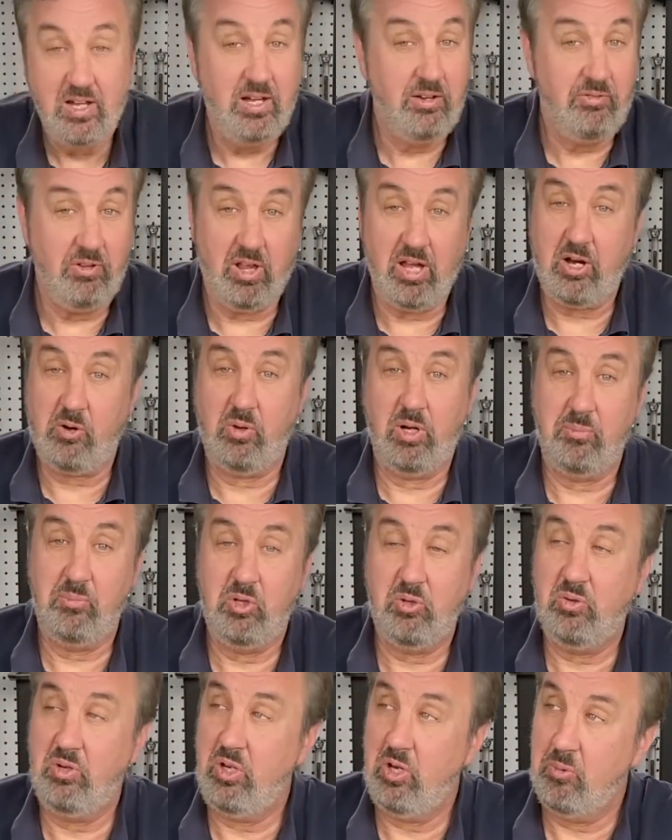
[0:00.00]
If you like what I'm
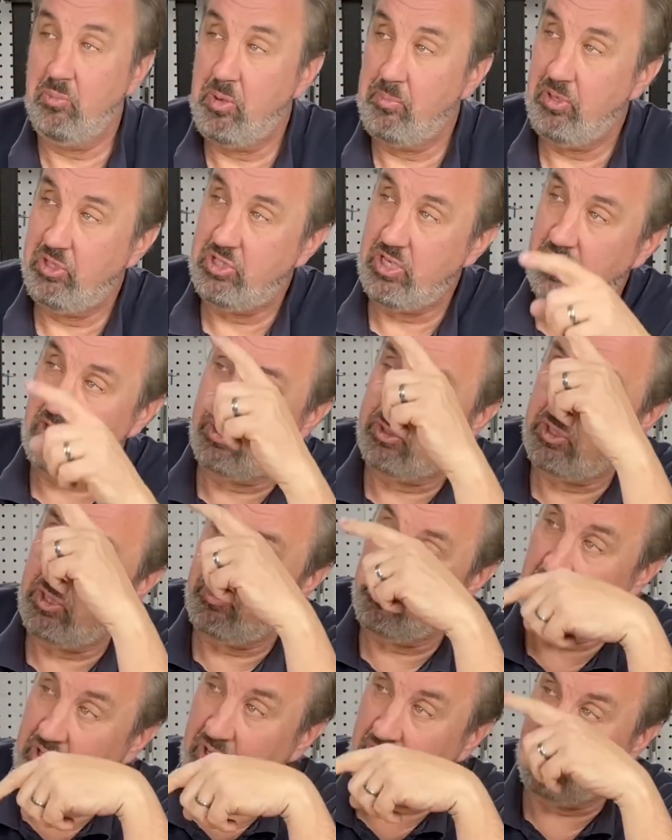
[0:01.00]
doing here, maybe check out
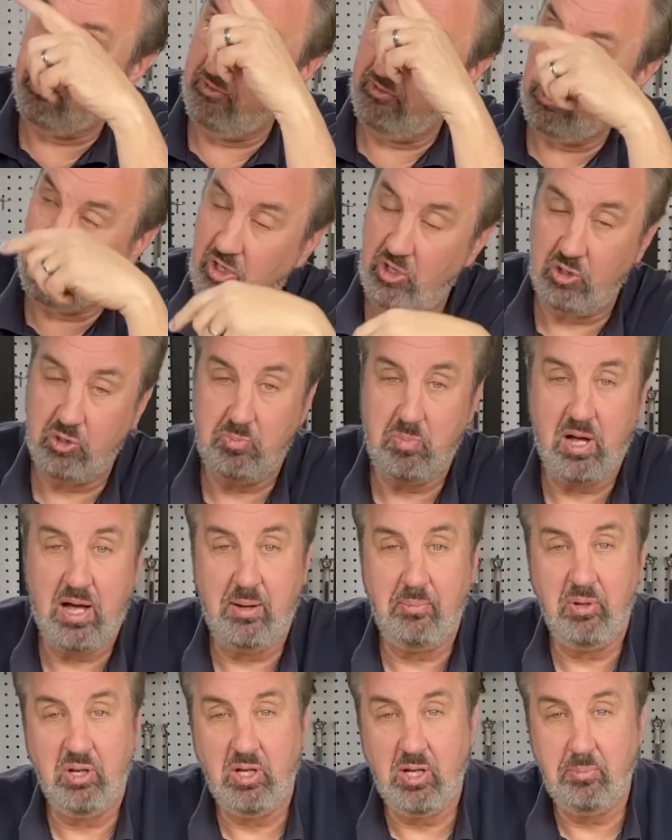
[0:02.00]
some of the other videos
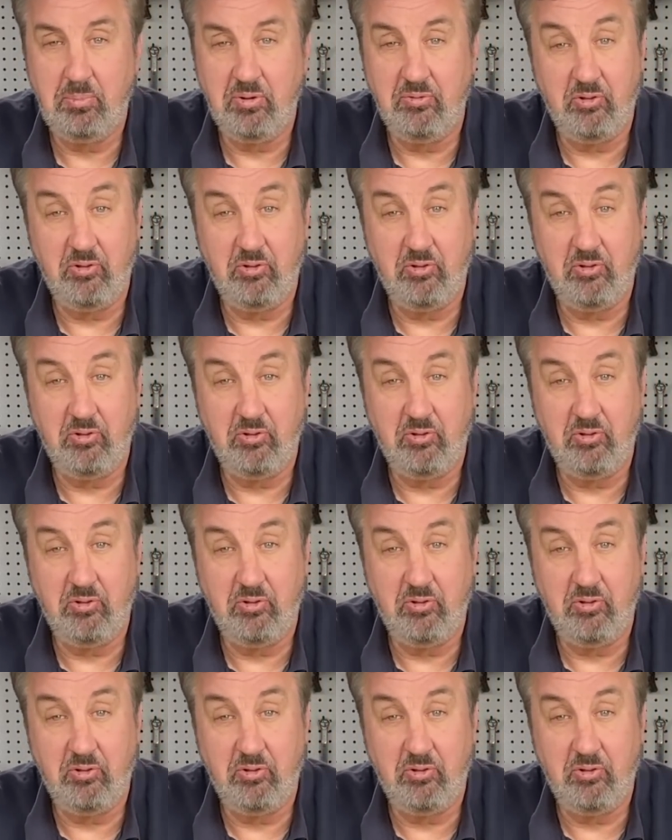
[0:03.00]
popping up.